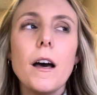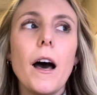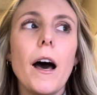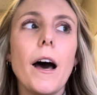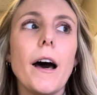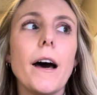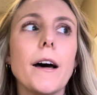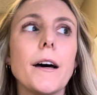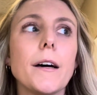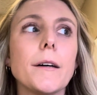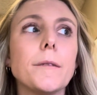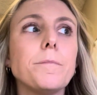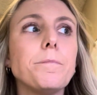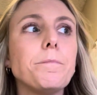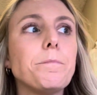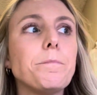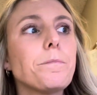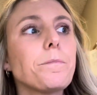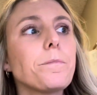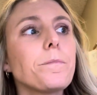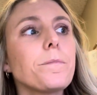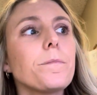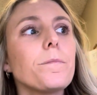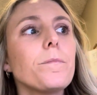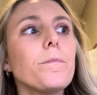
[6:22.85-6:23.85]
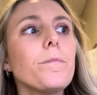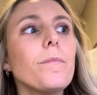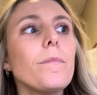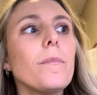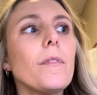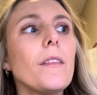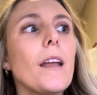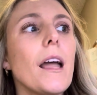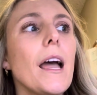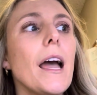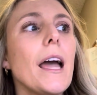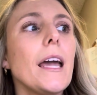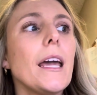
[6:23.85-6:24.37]

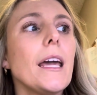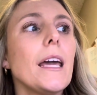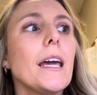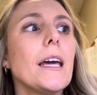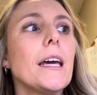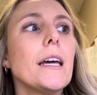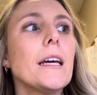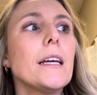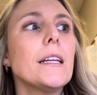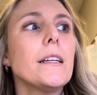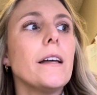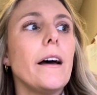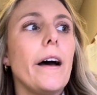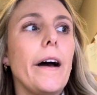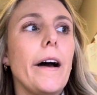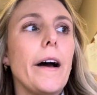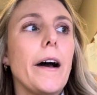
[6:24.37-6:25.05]
and